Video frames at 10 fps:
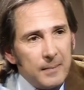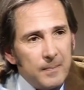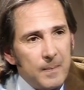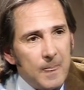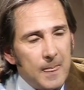the
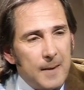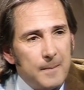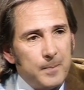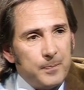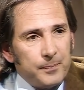words
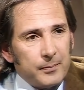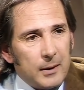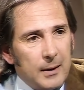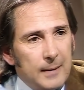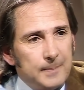
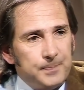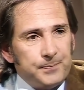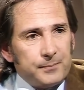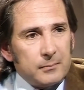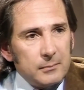enter into the
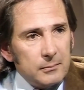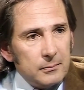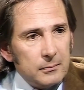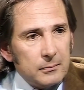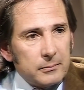very
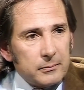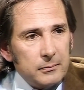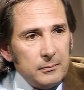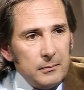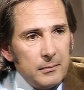structure
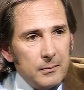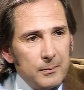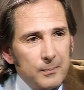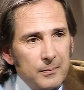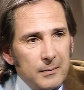of our
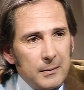experience.